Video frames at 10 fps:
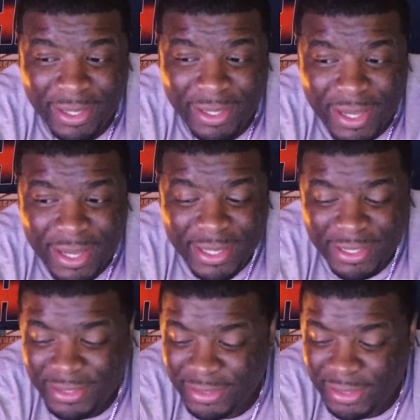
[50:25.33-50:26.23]
This
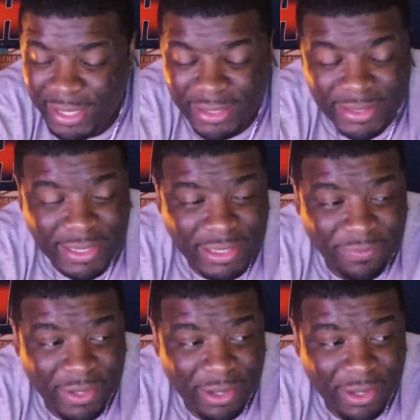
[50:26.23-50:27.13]
is like the sixth
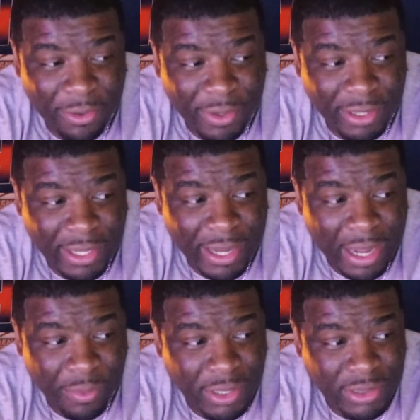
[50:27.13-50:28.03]
video of the day. I
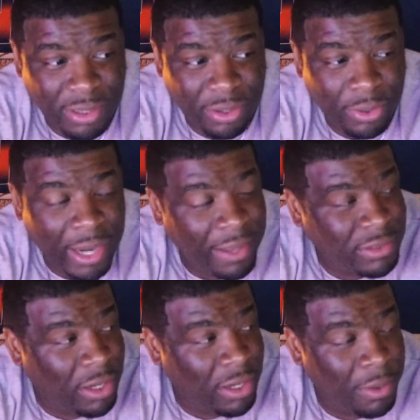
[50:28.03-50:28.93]
was going to go live
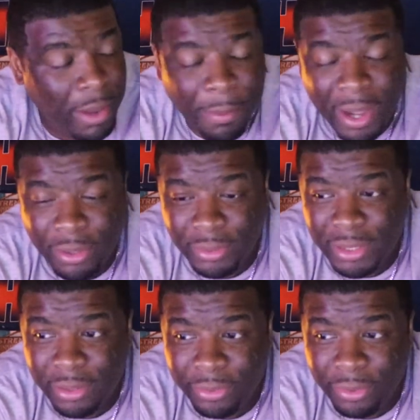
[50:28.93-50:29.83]
talking about Michael Dieter
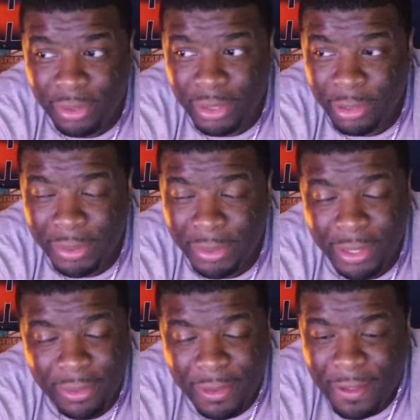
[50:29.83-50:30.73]
earlier, but
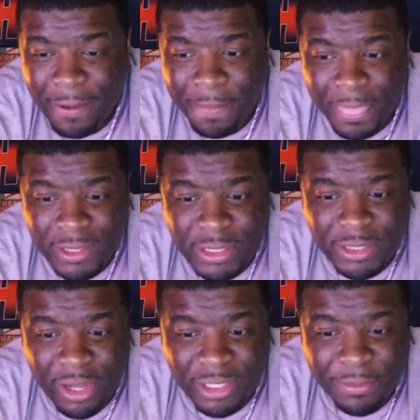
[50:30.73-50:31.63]
just
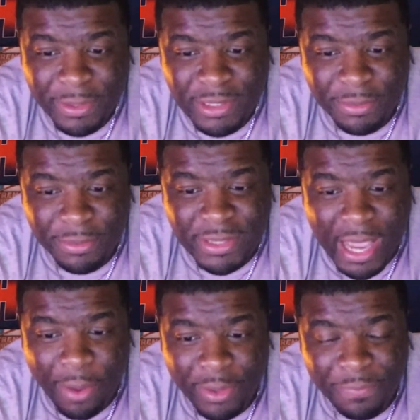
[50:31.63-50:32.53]
start spending some time with
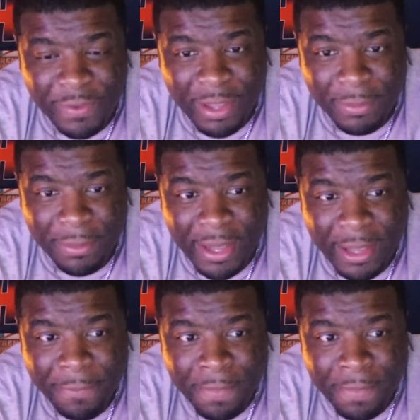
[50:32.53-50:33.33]
the family, man.